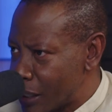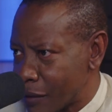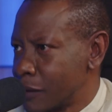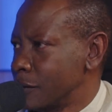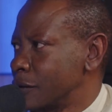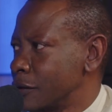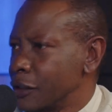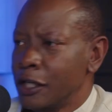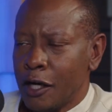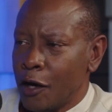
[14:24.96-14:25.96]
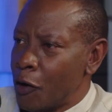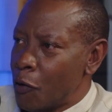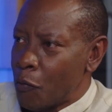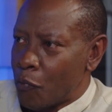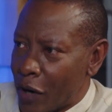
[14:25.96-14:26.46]
to death,
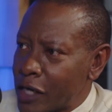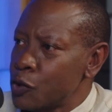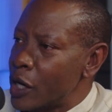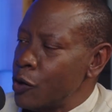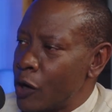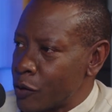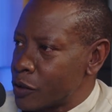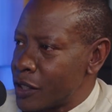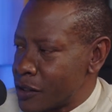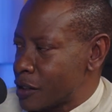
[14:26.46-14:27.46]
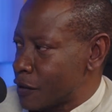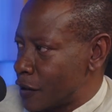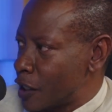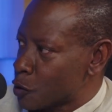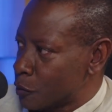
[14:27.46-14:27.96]
but do I know how to dissect
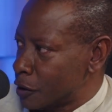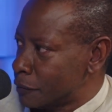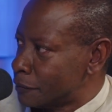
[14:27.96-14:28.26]
a financial